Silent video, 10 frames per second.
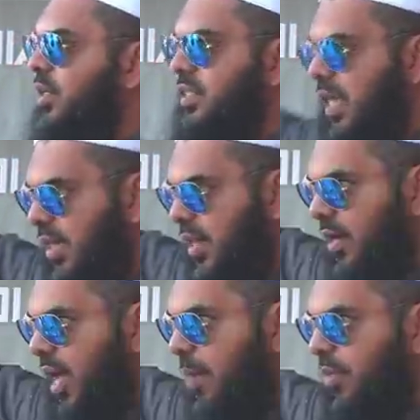Once the
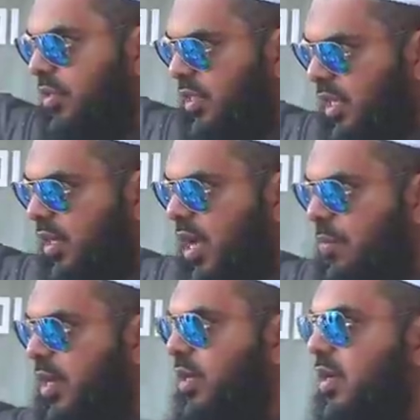adhan happens and the
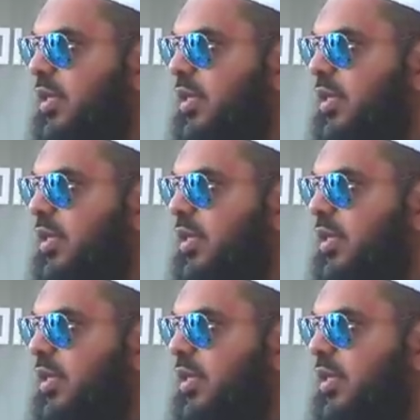Iqama,